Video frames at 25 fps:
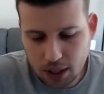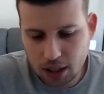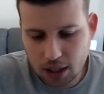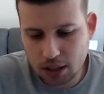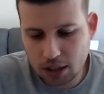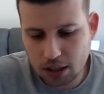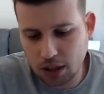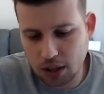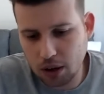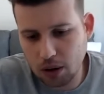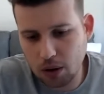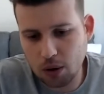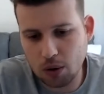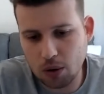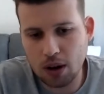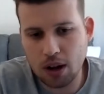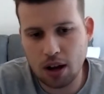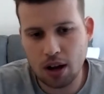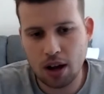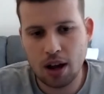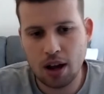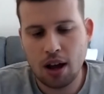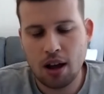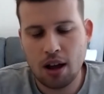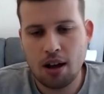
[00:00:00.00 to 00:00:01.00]
So
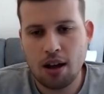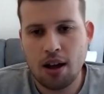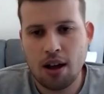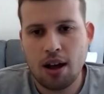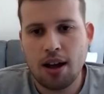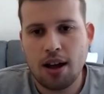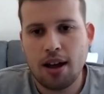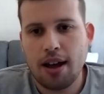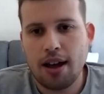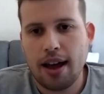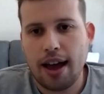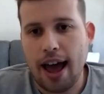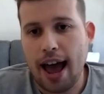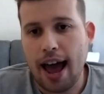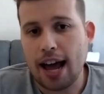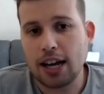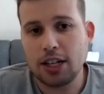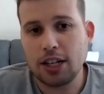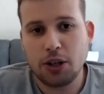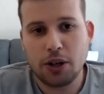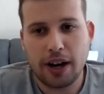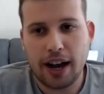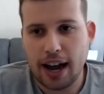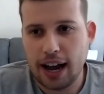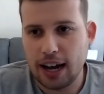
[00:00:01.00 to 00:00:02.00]
as
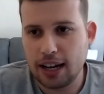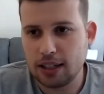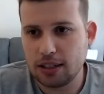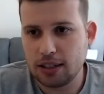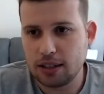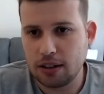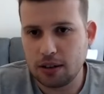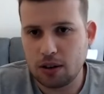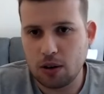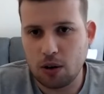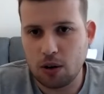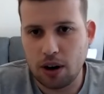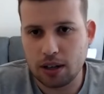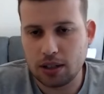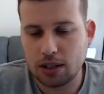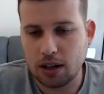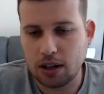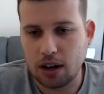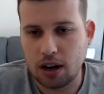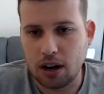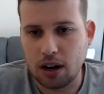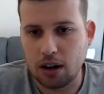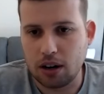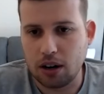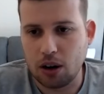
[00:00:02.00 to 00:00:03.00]
you guys, of course,
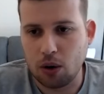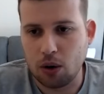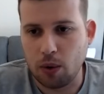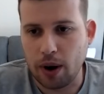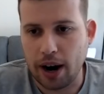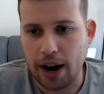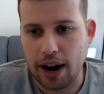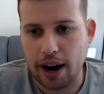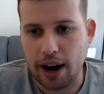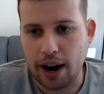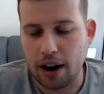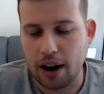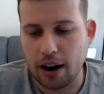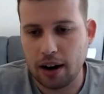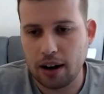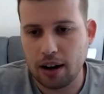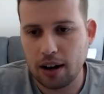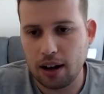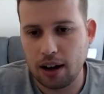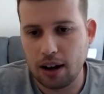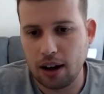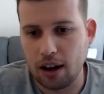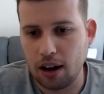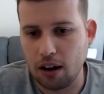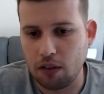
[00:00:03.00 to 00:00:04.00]
are aware,
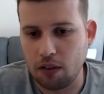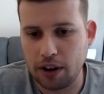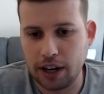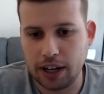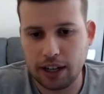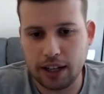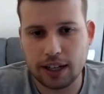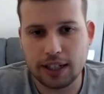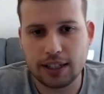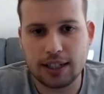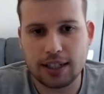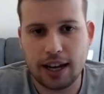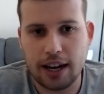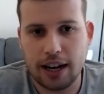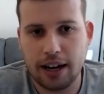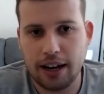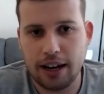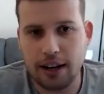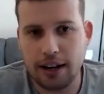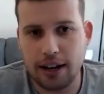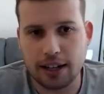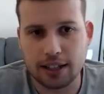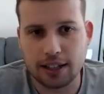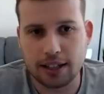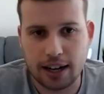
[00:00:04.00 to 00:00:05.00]
real estate
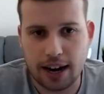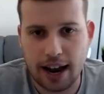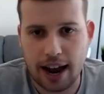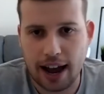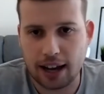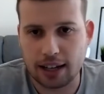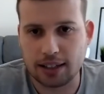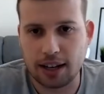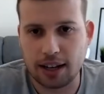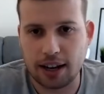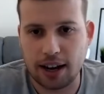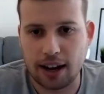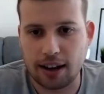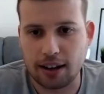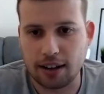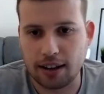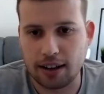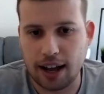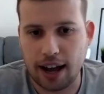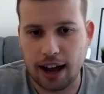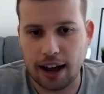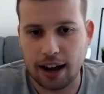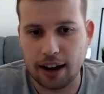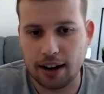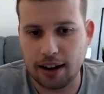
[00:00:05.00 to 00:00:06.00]
is an asset
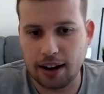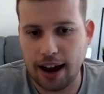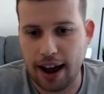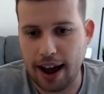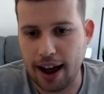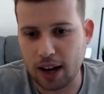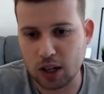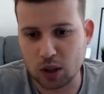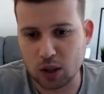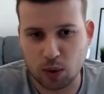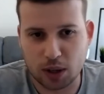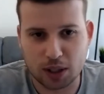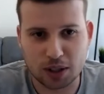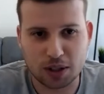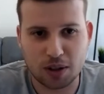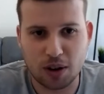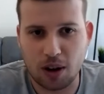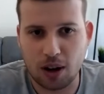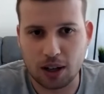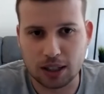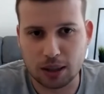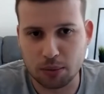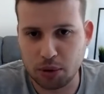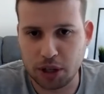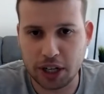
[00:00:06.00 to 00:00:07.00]
that has what's
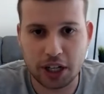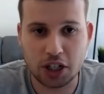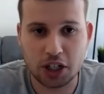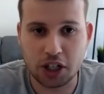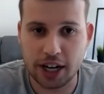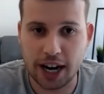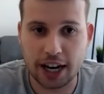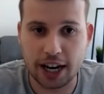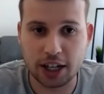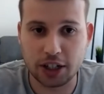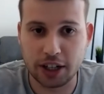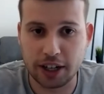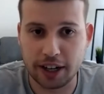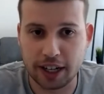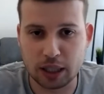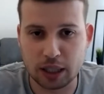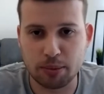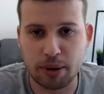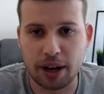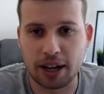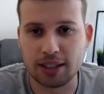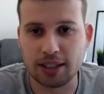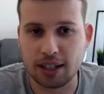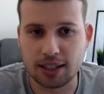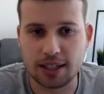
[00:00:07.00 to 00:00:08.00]
called depreciation
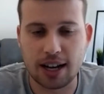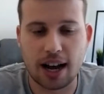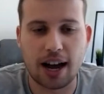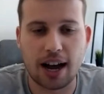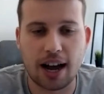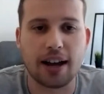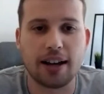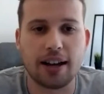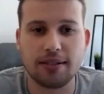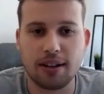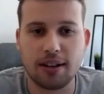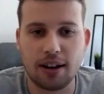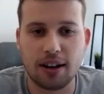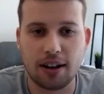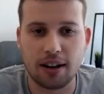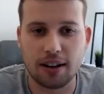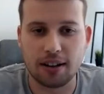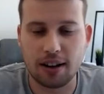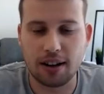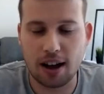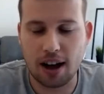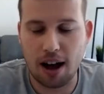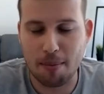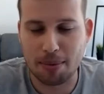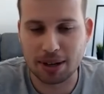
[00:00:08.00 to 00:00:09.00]
expense
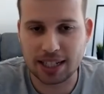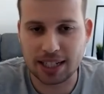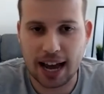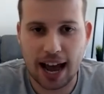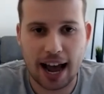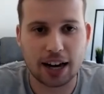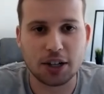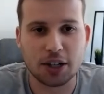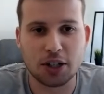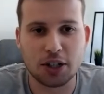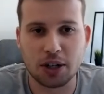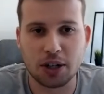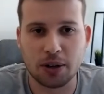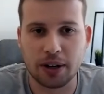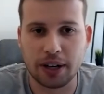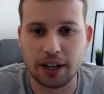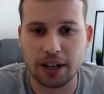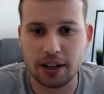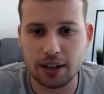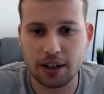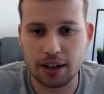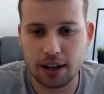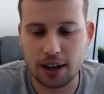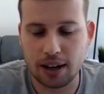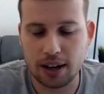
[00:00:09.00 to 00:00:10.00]
attached to it